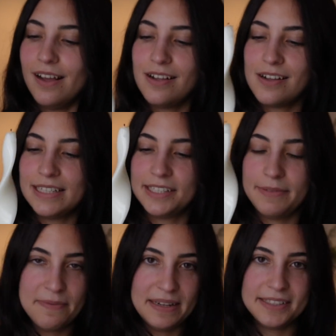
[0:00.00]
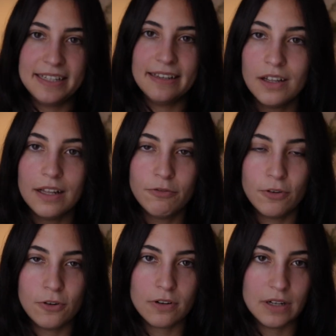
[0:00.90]
It's very basic.
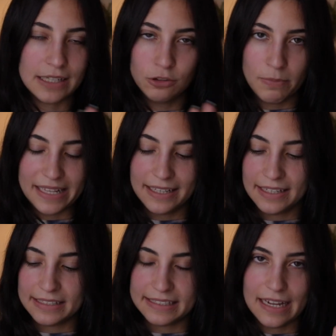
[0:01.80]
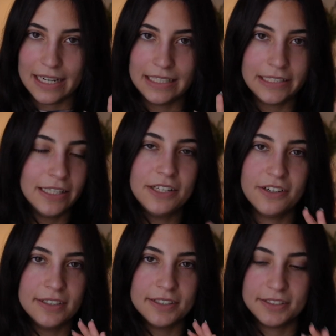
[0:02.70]
To make this, I literally
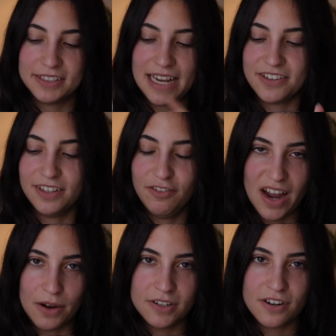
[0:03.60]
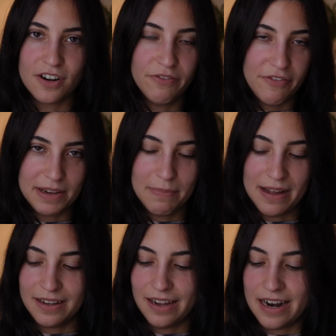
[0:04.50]
just sketch a flower on
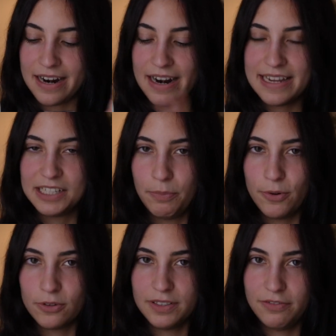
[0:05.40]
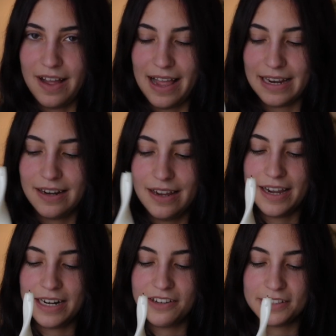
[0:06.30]
Figma and I export the file
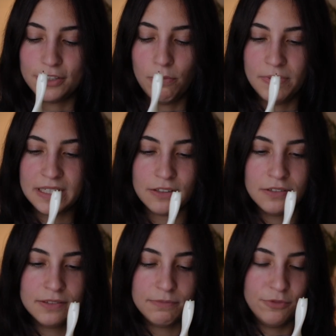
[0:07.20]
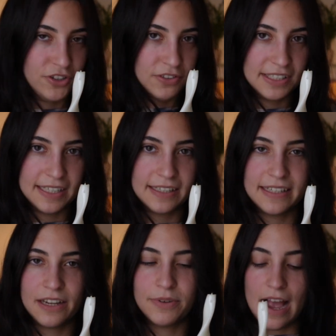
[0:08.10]
and I just open it on Fusion
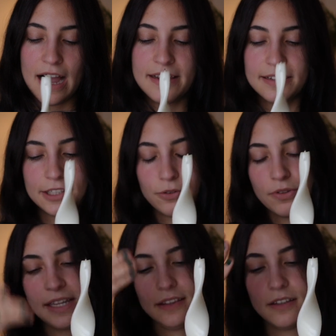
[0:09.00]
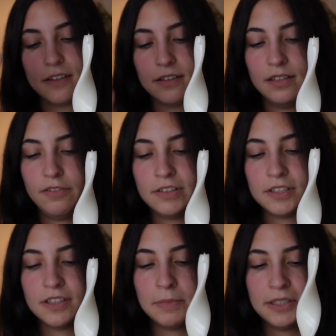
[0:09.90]
360. I extrude it a few
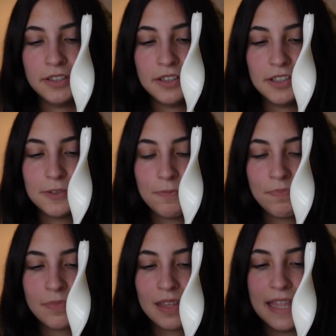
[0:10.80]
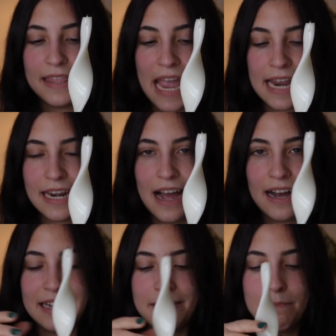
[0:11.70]
centimeters. Then
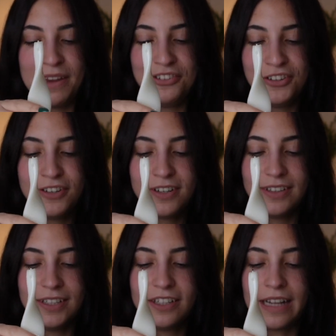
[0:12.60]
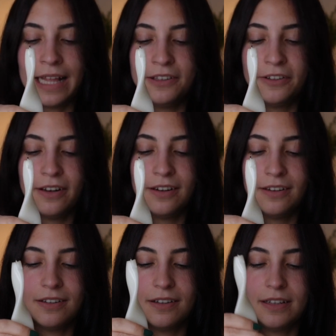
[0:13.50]
I measured the candle
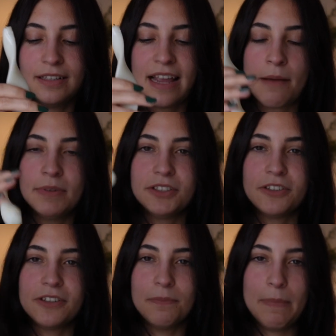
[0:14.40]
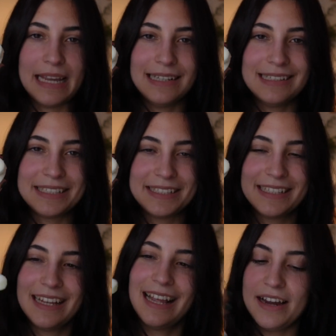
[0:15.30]
diameter base
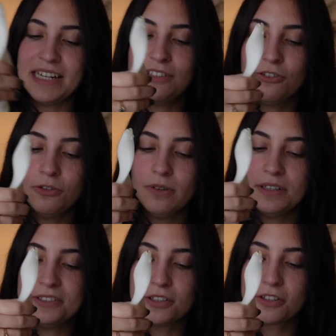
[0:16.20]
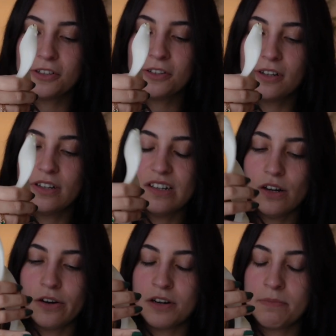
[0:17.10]
and I drew a circle
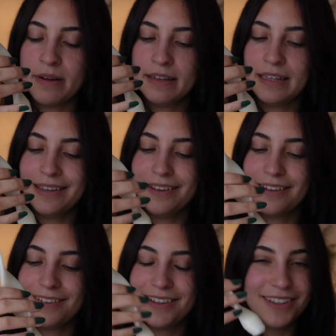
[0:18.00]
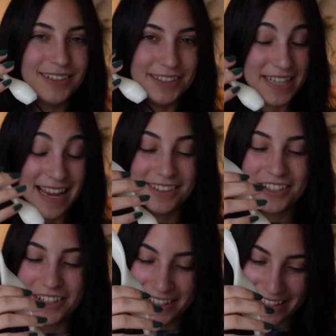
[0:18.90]
on my
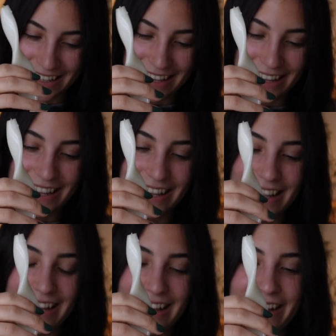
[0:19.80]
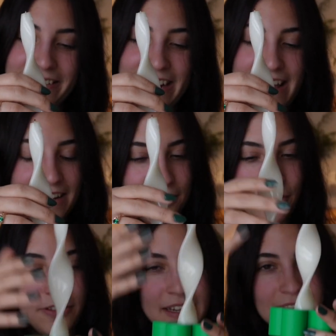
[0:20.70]
sketch. And then I
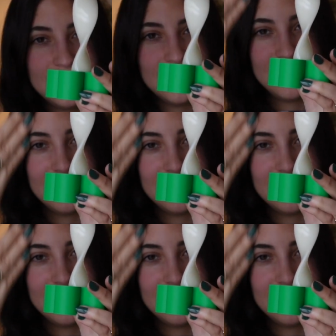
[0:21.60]
extrude it,